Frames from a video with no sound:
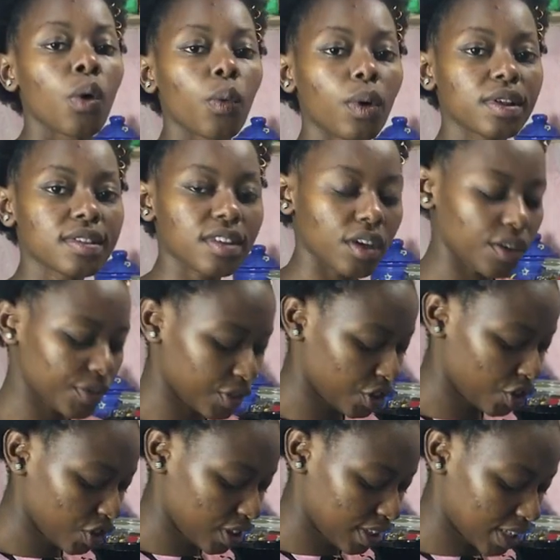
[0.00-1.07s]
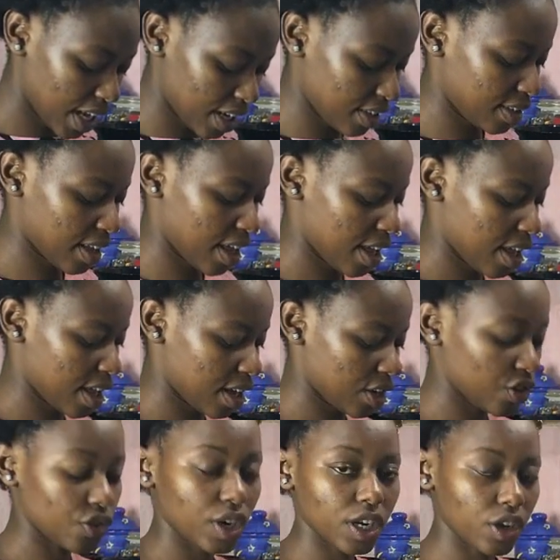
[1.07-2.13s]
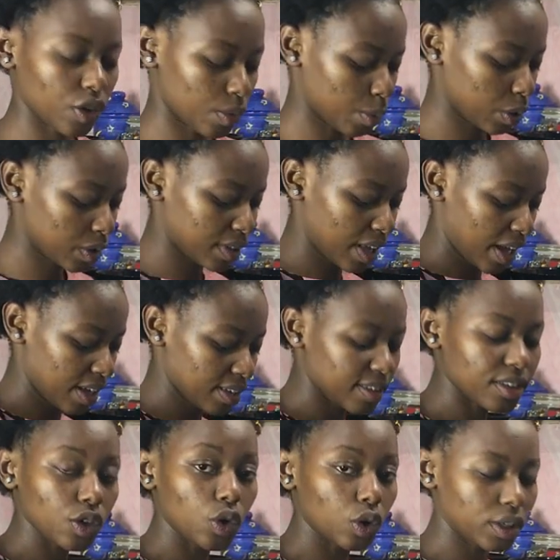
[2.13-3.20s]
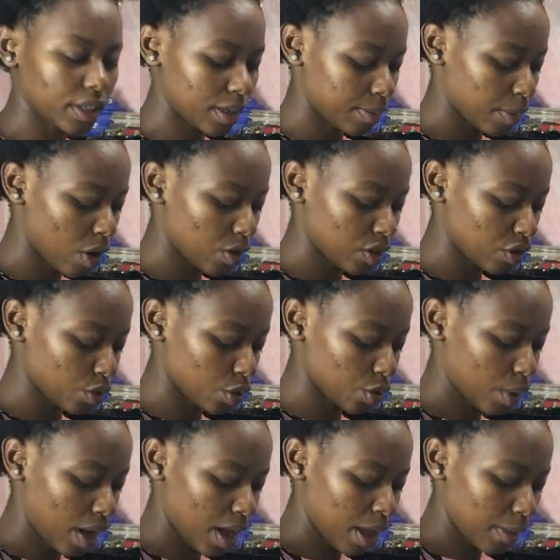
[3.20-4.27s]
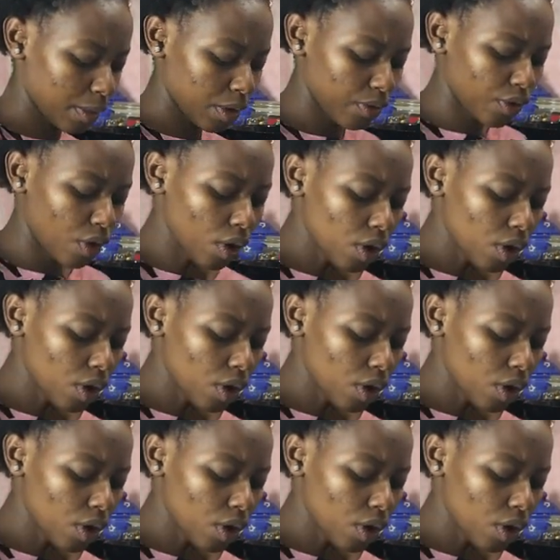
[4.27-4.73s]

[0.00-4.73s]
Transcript: Once our fish is nice and ready on both sides, golden brown is what we're aiming for.